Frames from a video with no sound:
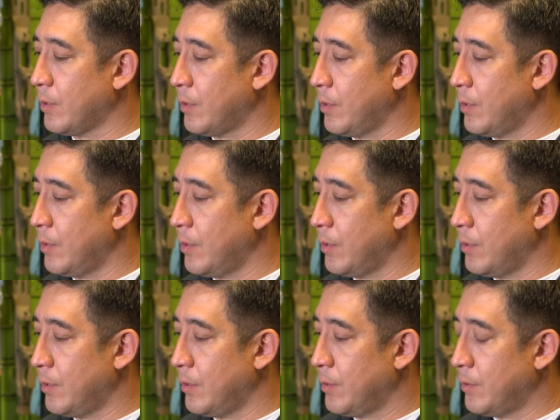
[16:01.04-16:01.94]

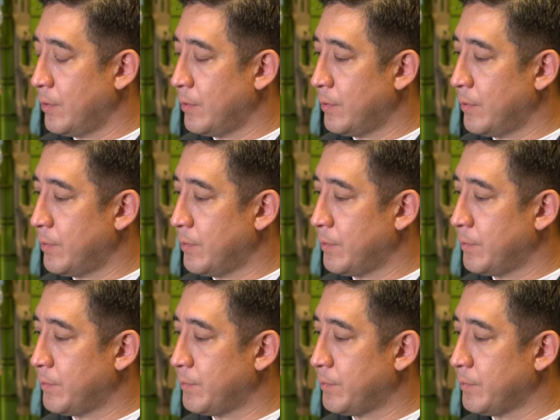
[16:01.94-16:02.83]

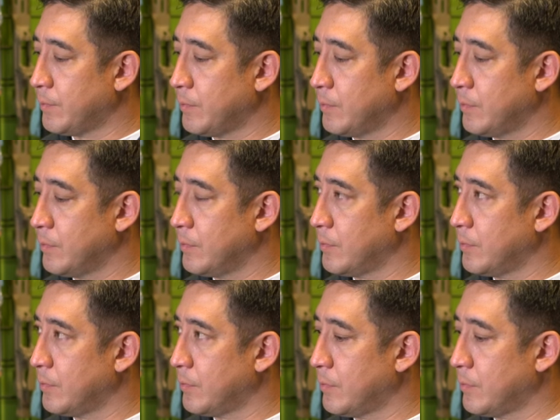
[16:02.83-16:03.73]

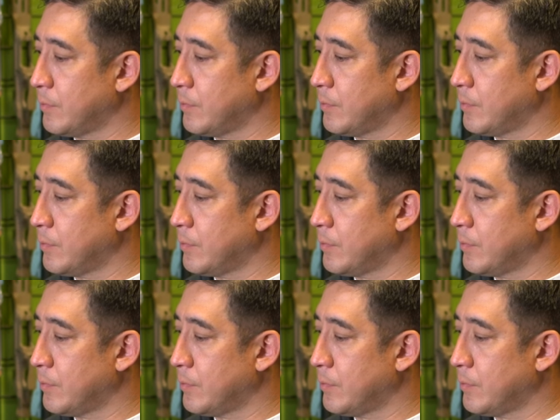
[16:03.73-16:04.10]
(silent)